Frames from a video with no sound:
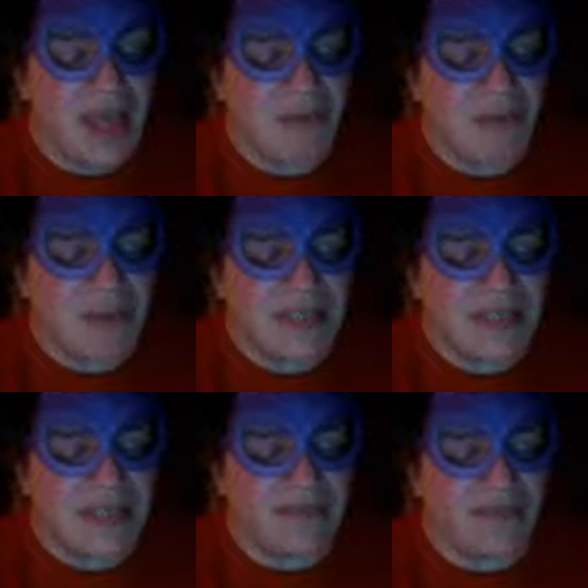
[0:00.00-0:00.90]
I remember
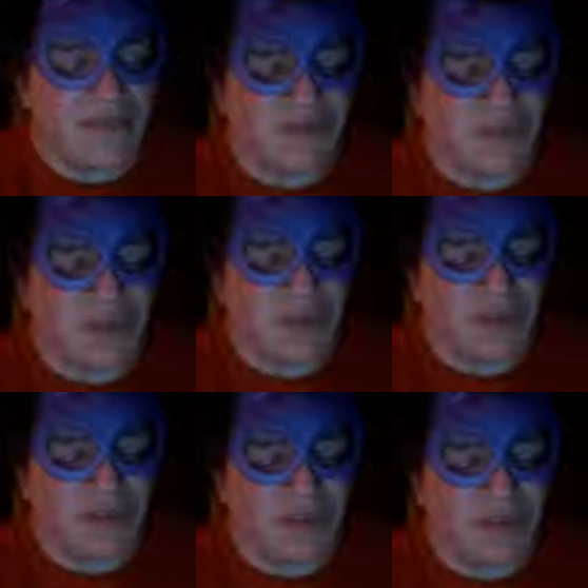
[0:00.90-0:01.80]
seeing a film
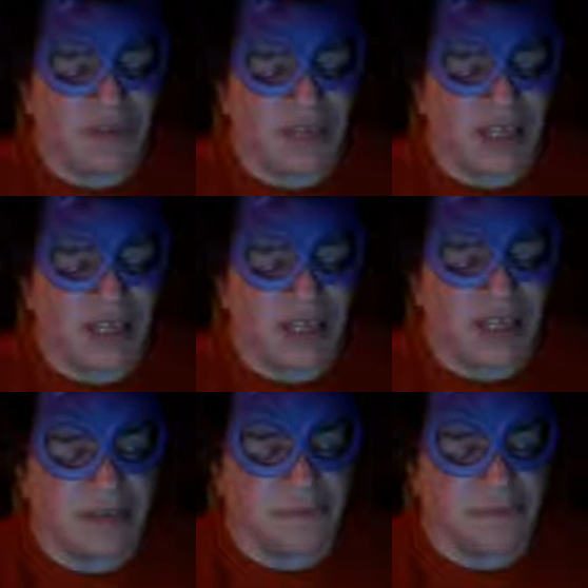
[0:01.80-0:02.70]
early on in the
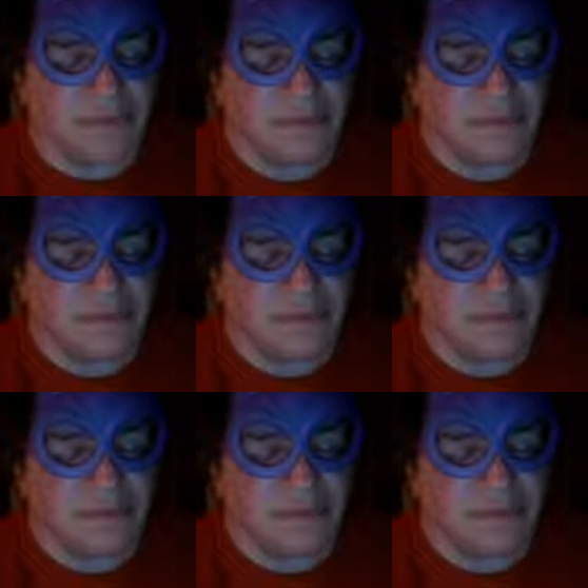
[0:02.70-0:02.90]
year,